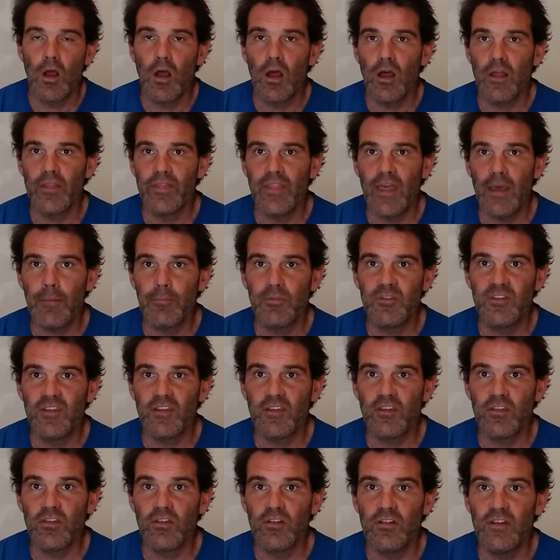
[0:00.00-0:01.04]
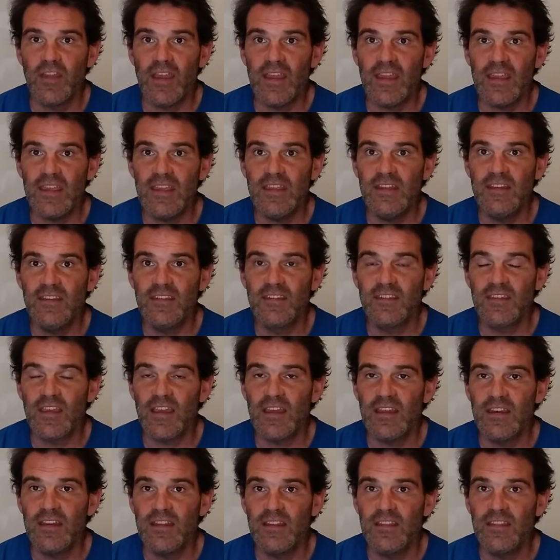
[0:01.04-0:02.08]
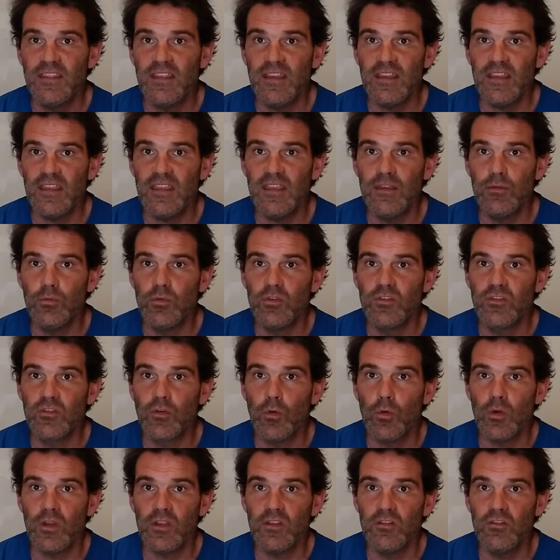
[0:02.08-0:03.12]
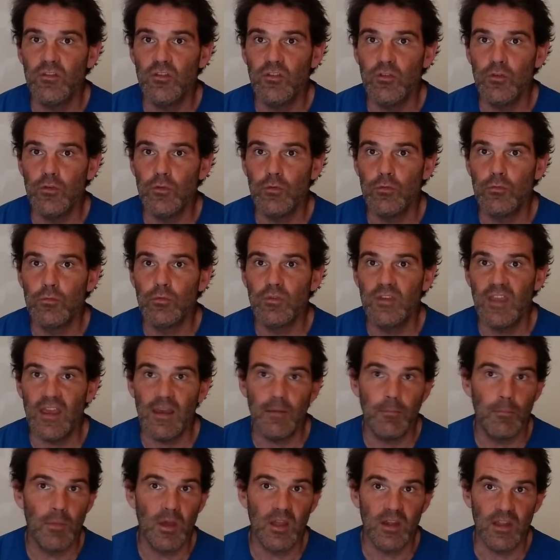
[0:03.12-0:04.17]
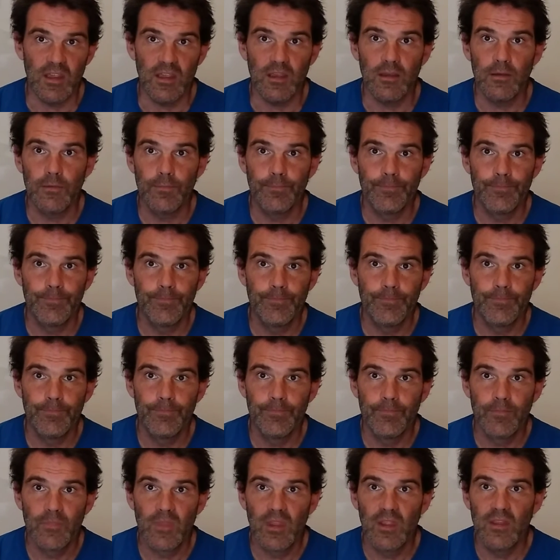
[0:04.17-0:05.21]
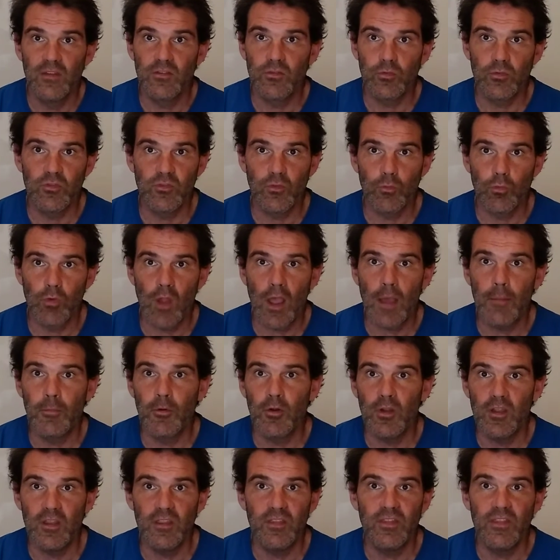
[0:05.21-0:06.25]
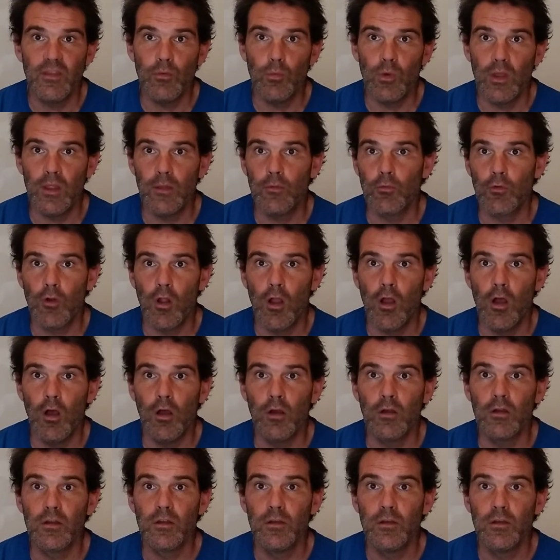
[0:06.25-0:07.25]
On that particular day, he decided that he was going to get money. This was a robbery that went wrong.